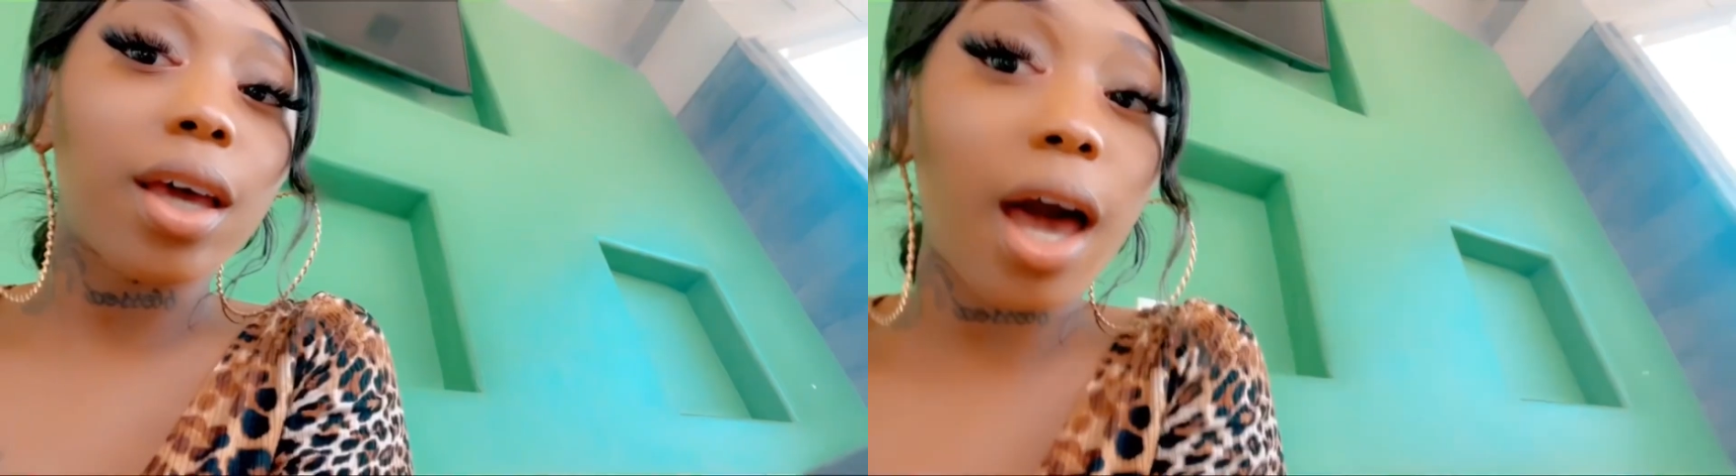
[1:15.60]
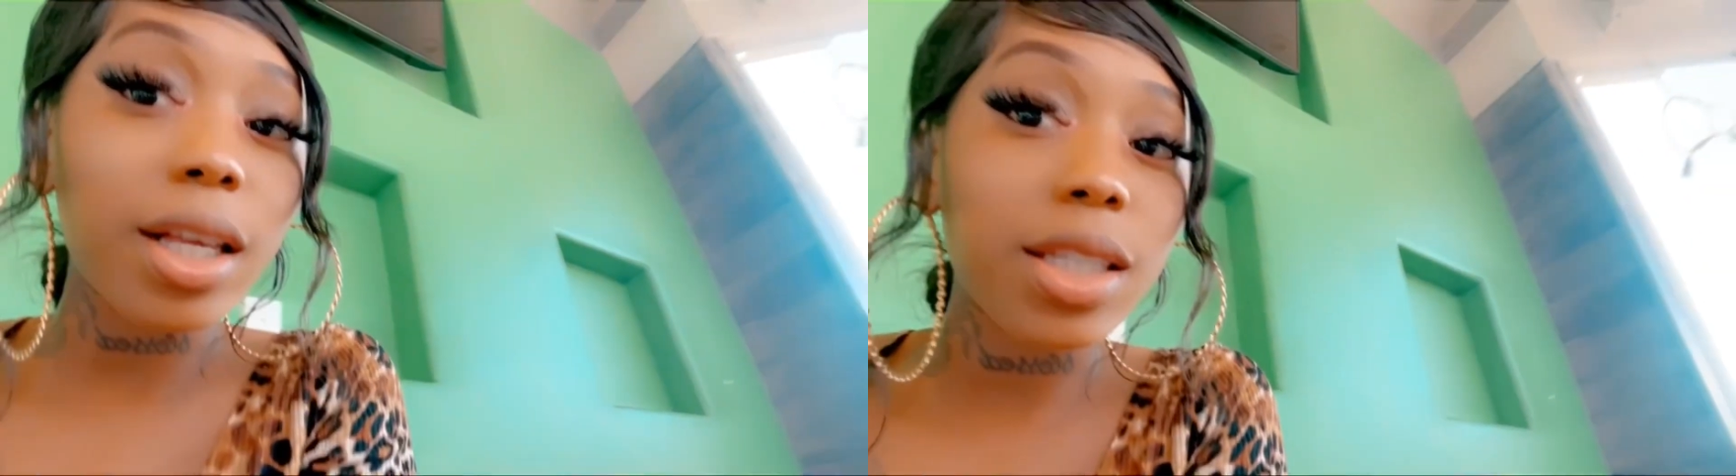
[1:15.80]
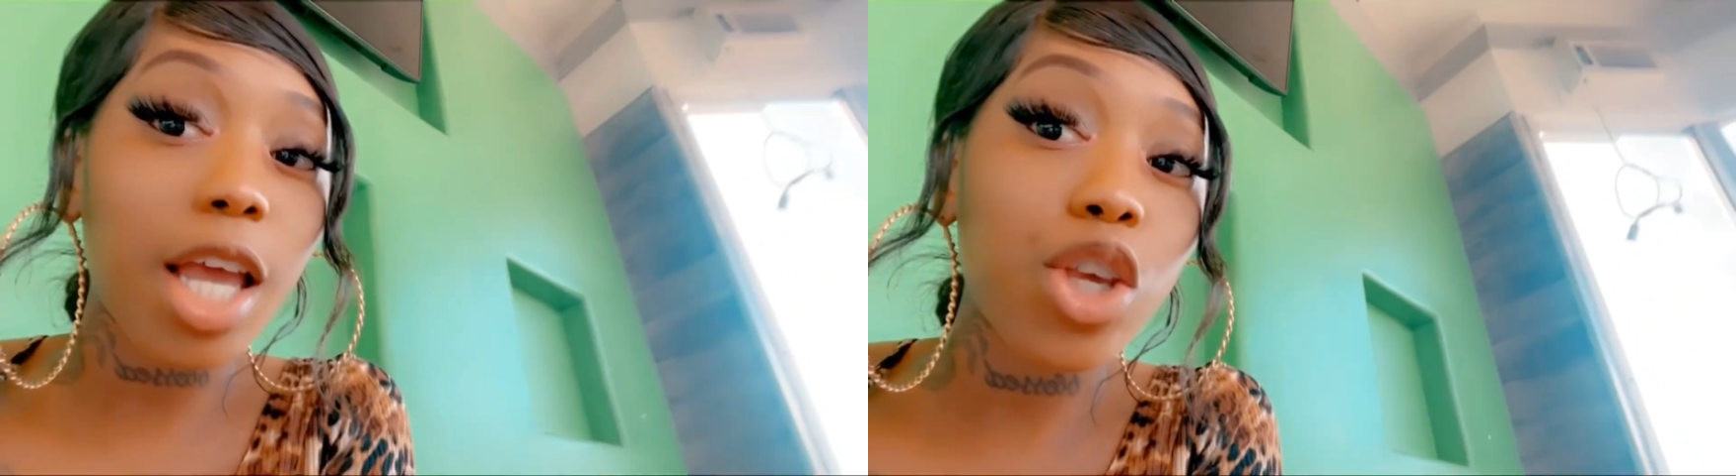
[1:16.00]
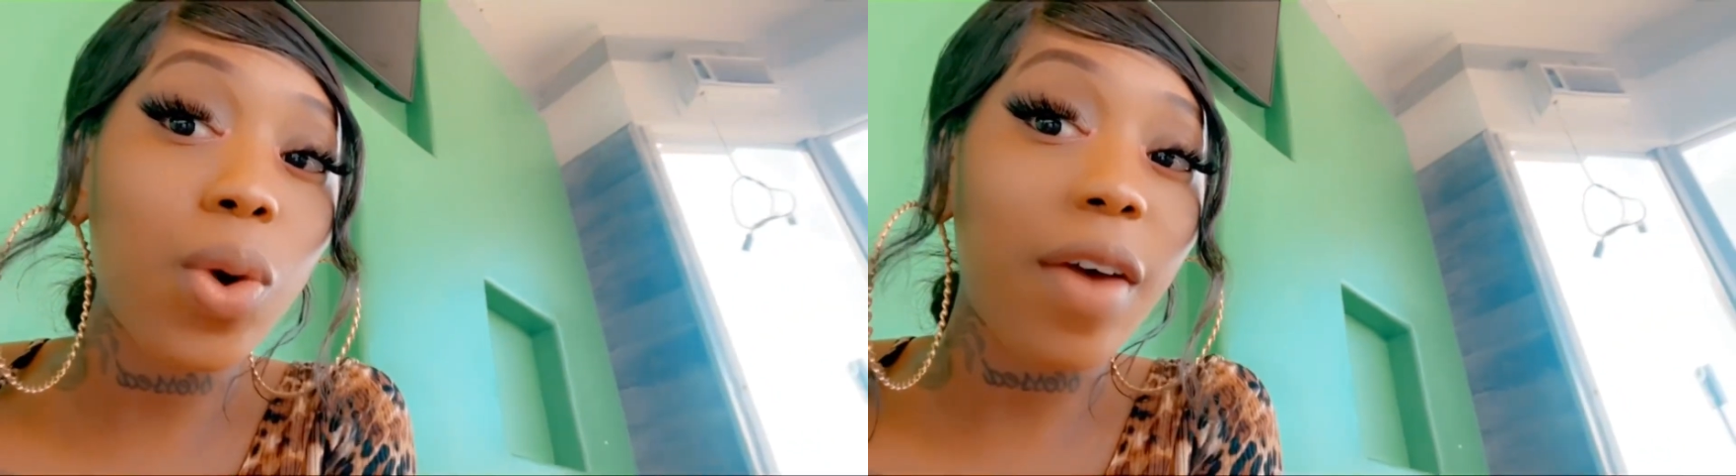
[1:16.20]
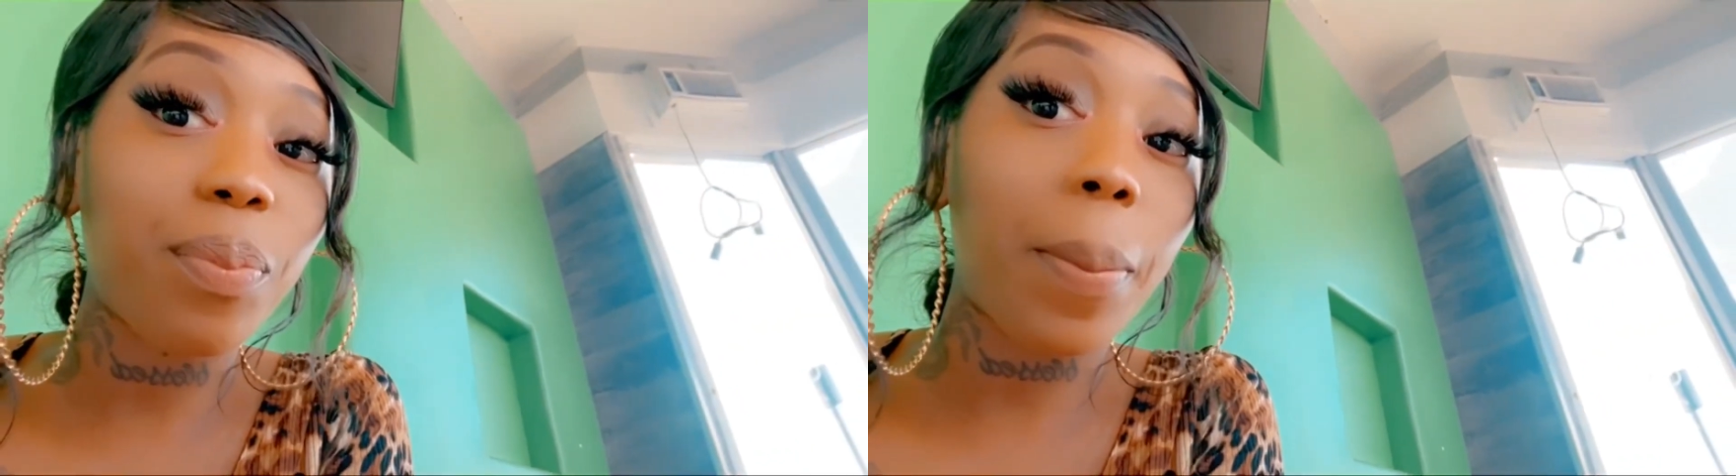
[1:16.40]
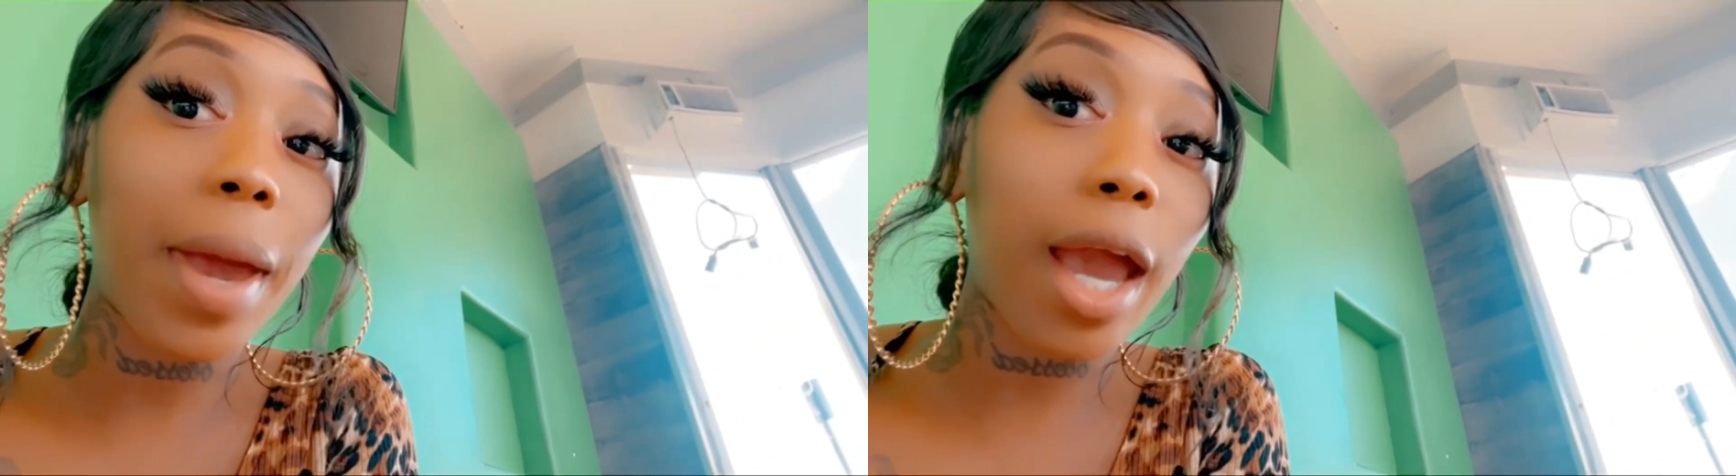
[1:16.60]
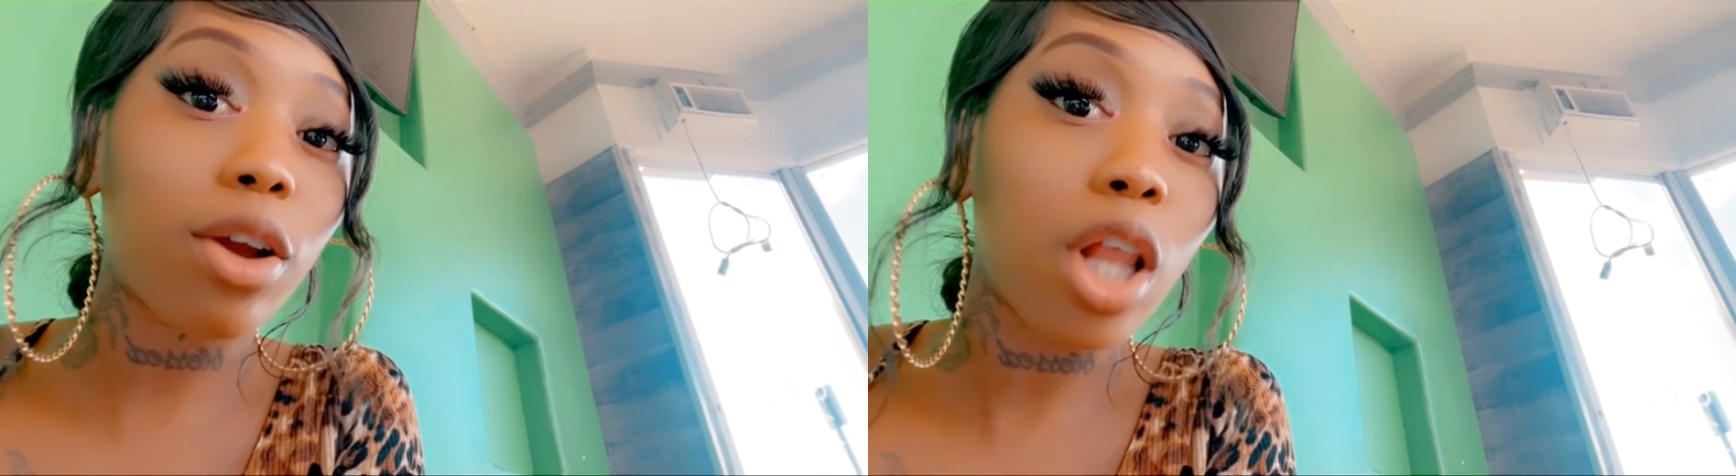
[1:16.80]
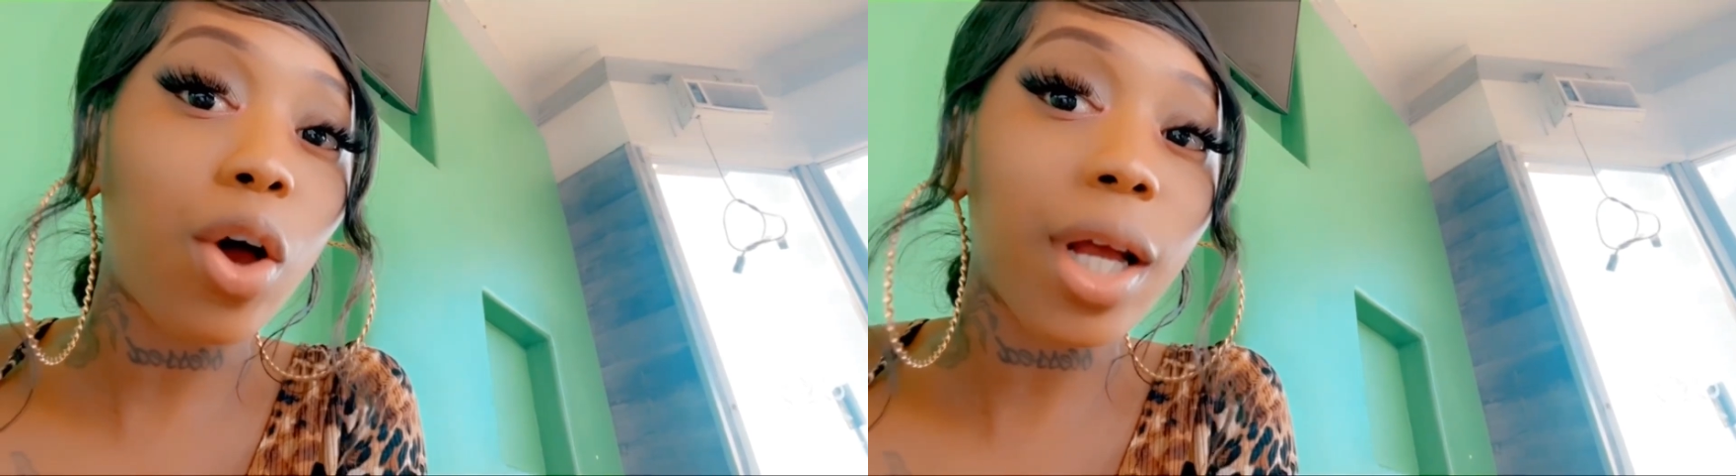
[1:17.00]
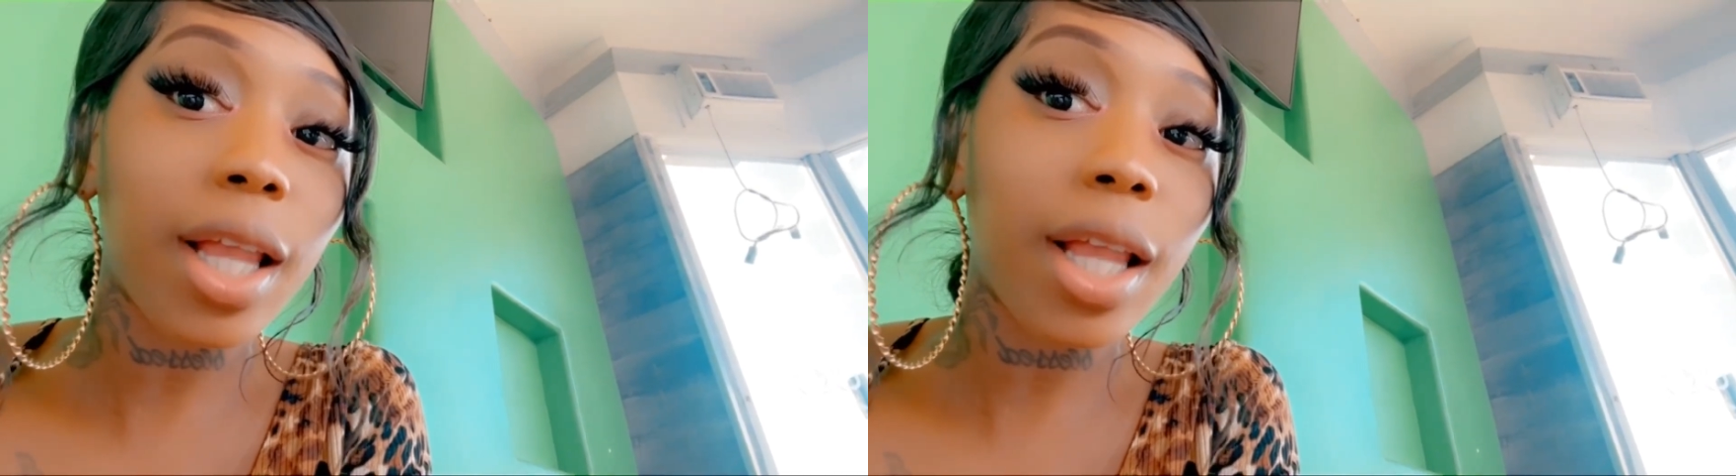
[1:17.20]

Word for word: God said you have prepared long